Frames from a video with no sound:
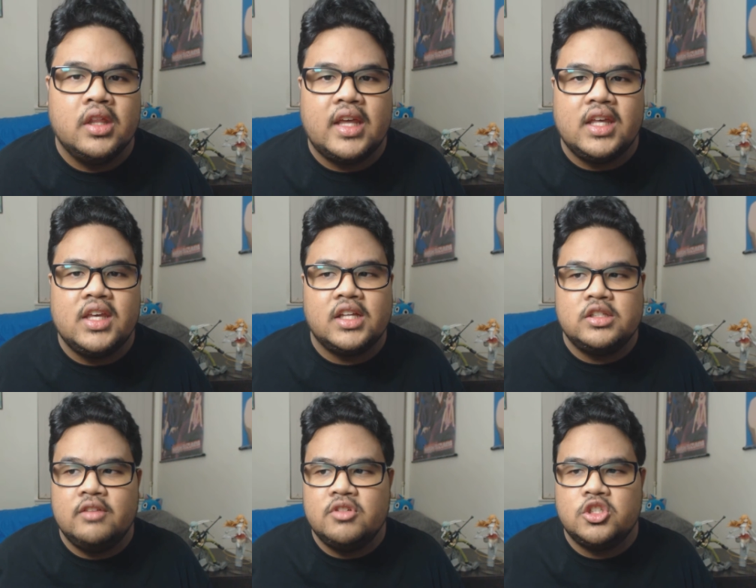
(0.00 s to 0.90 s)
that he
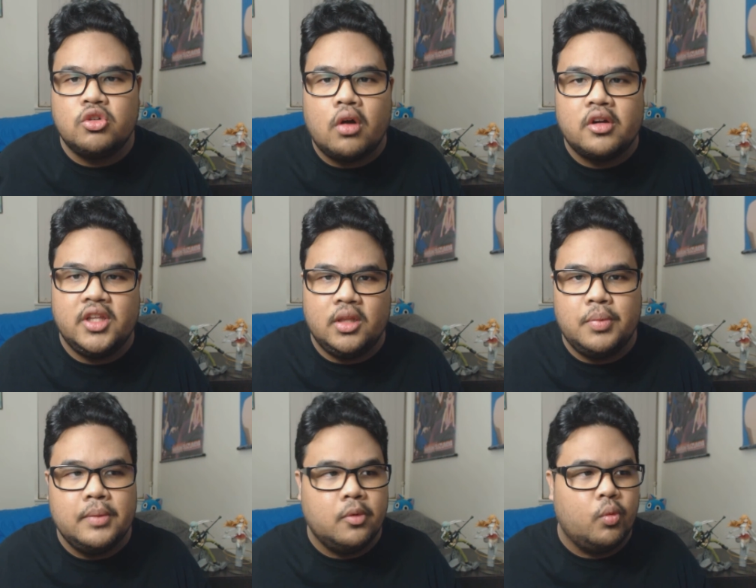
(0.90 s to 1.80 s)
gets even stronger than the
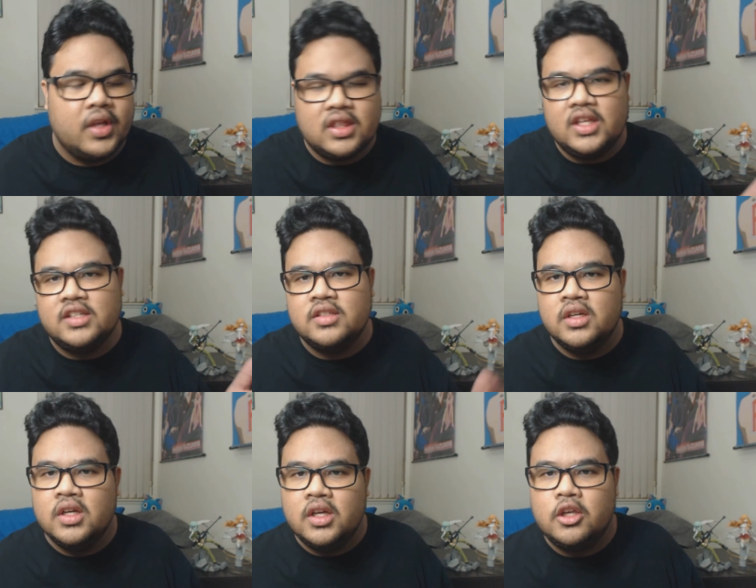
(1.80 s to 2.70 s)
people with these,
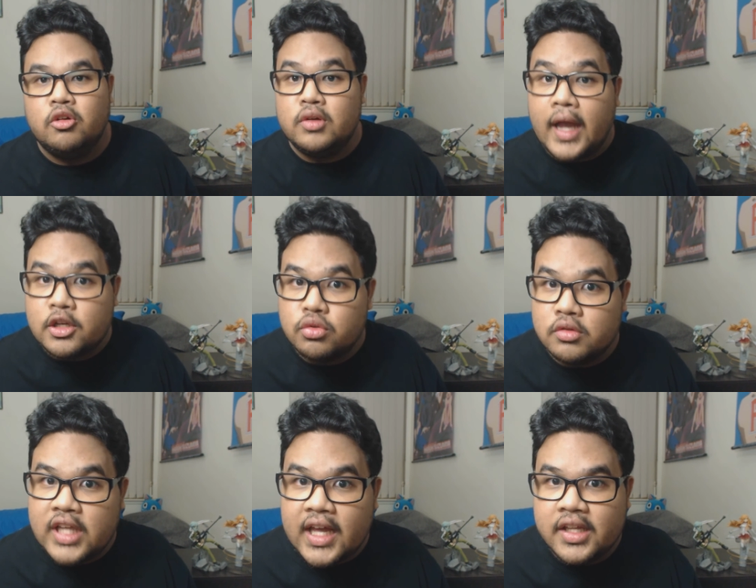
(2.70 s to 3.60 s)
you know,
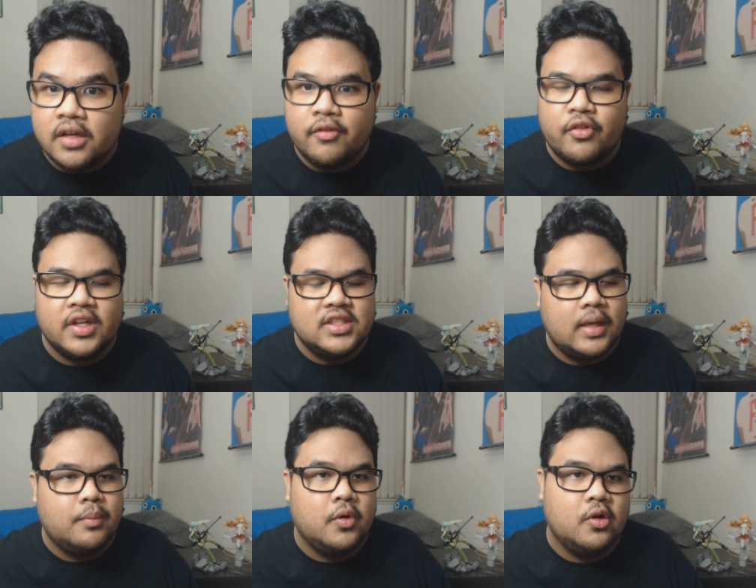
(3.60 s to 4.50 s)
natural talent. For
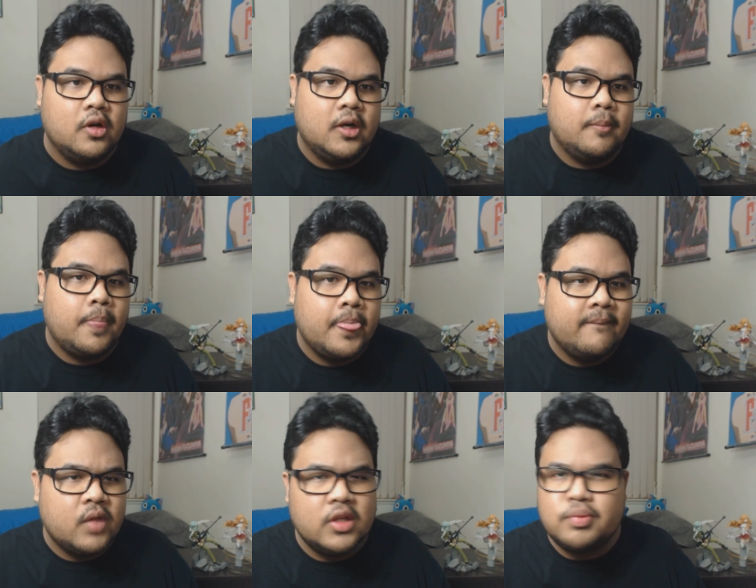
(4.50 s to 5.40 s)
example, um,
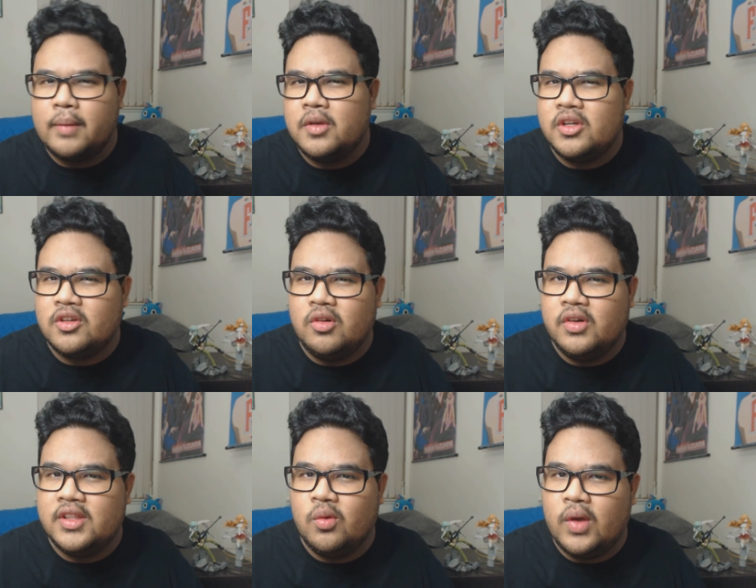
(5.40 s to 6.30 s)
it's probably going to go
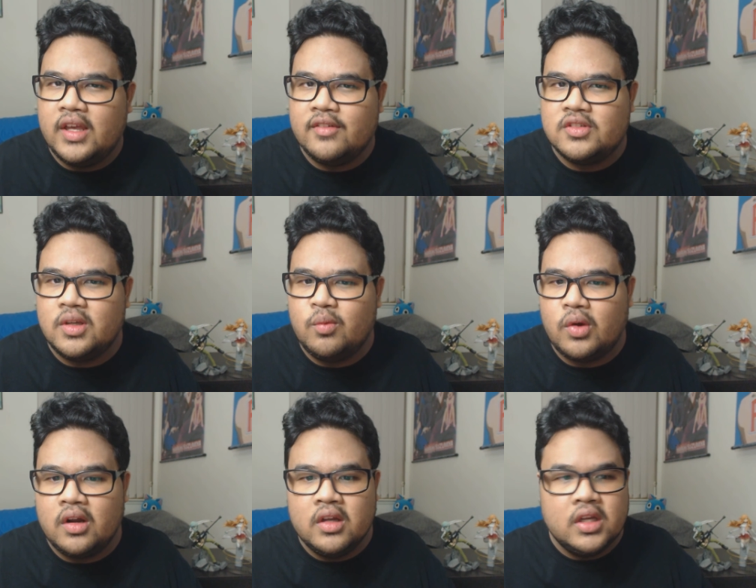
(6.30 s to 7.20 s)
in the way of
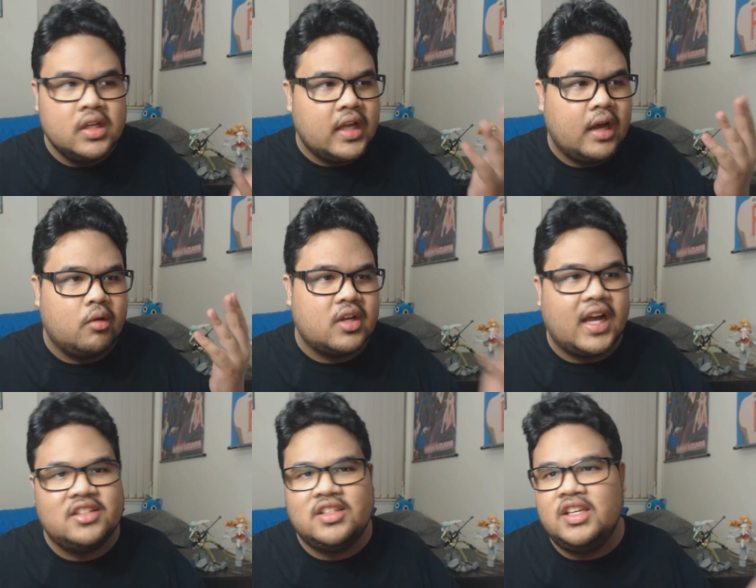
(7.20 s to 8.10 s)
somewhere how
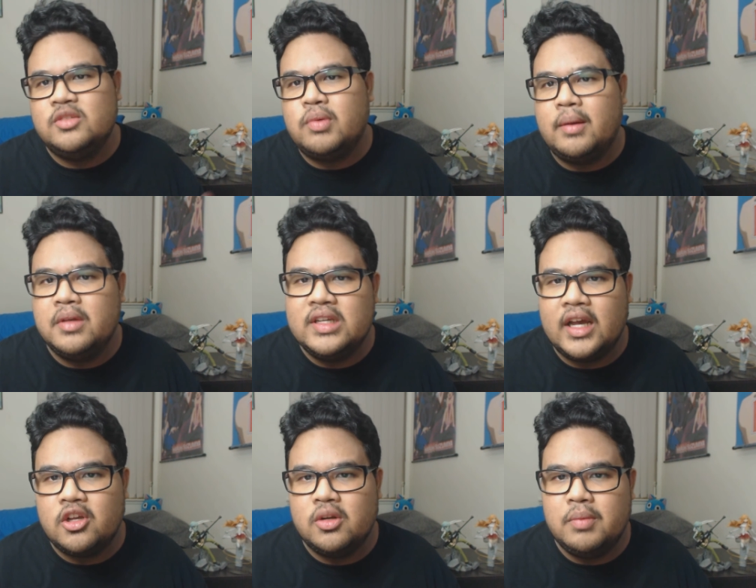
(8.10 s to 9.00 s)
Katsuki is probably
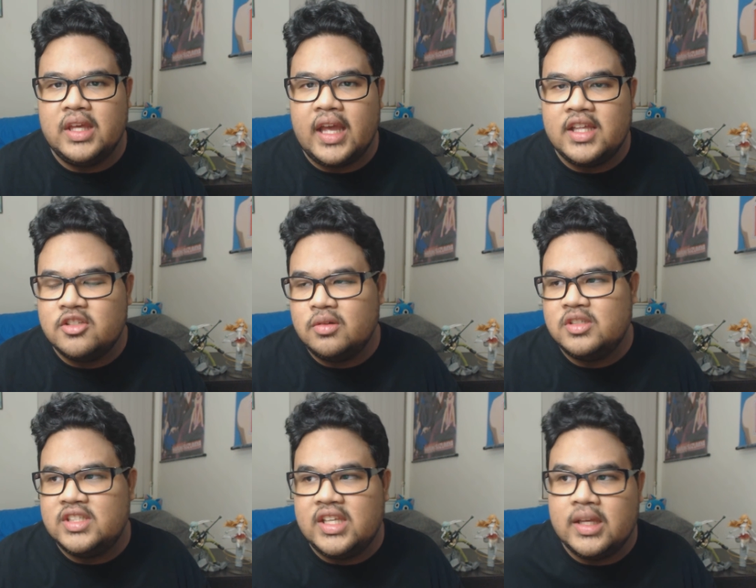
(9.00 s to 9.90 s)
not going to be, he's going to
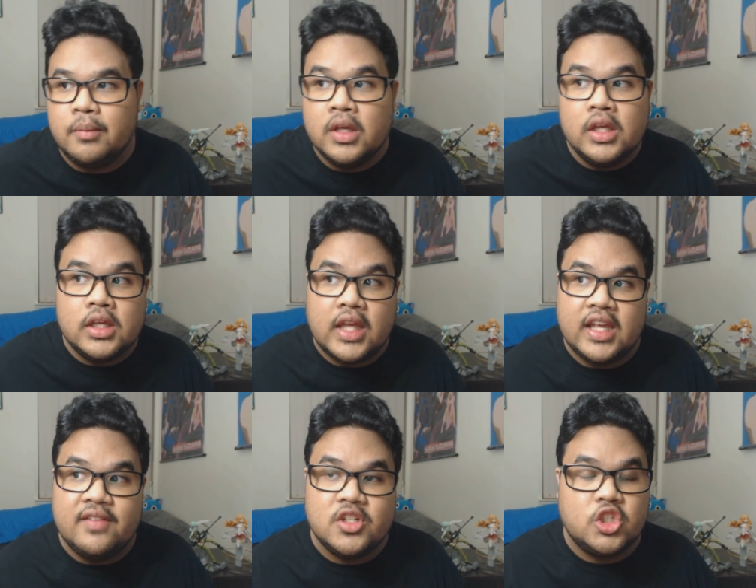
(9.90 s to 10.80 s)
see him get
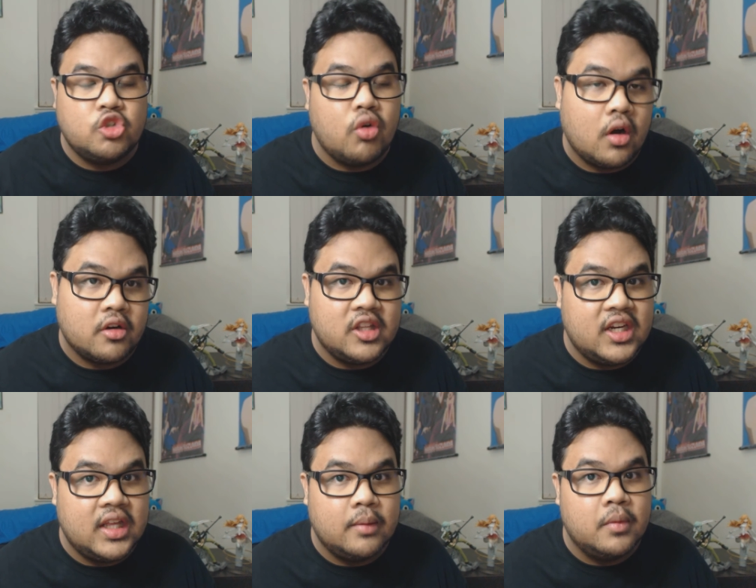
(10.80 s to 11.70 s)
even stronger
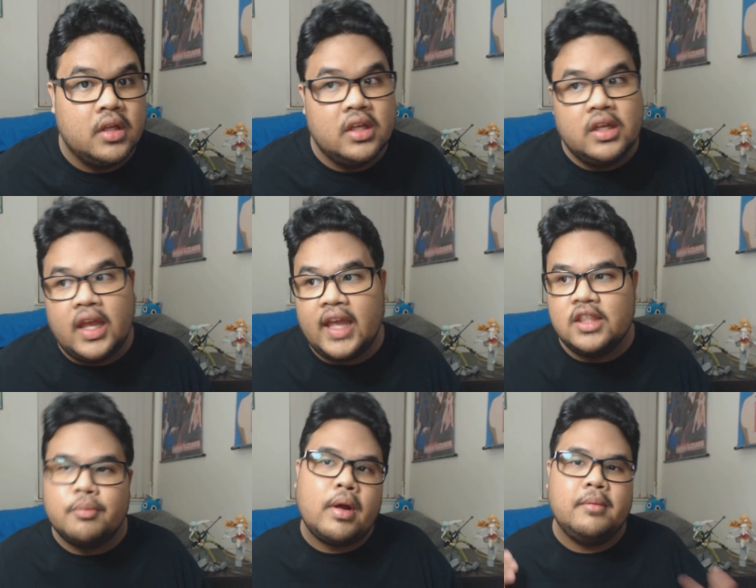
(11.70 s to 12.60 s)
than him.
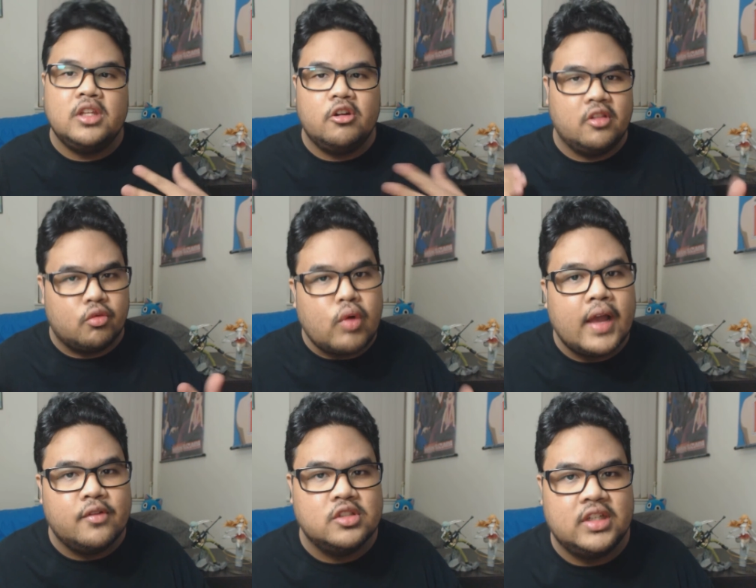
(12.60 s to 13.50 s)
And they're probably, you know, they're
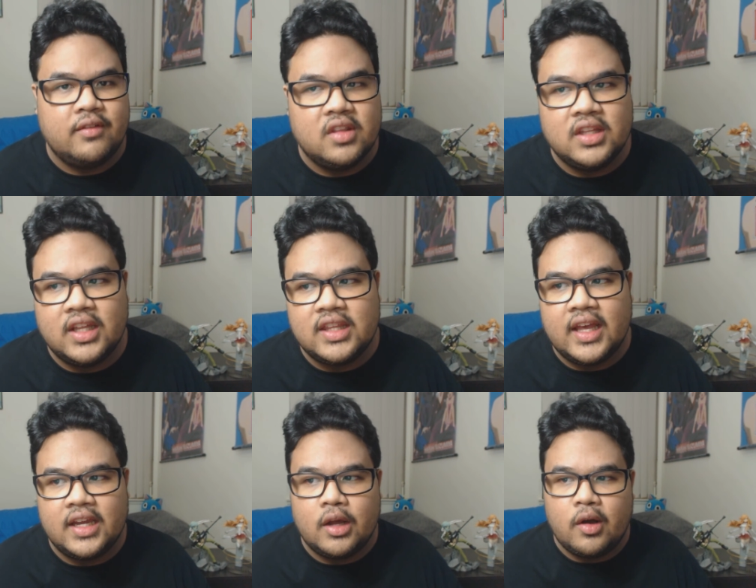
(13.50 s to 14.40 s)
rivals and everything like
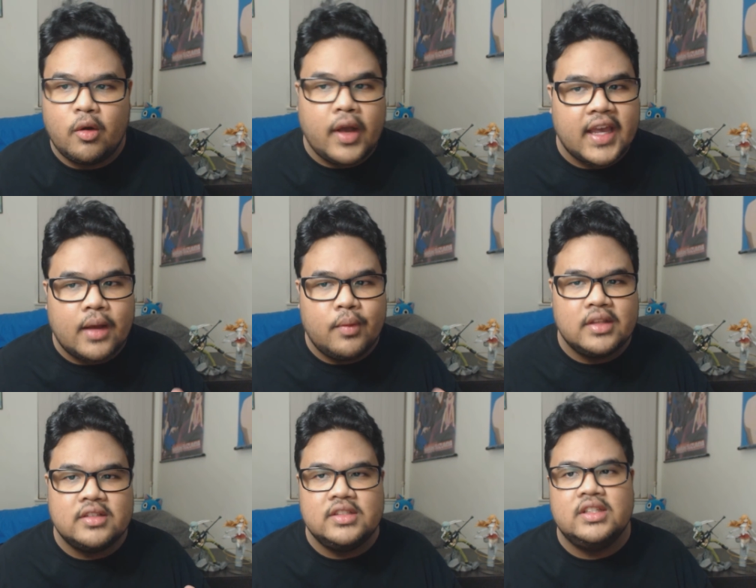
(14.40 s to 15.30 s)
that. And I, oh, I can't
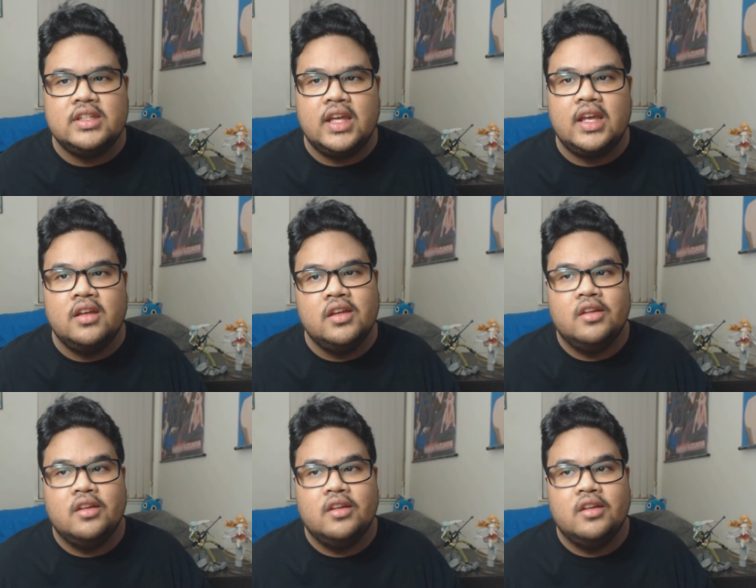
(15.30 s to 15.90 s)
wait to see the day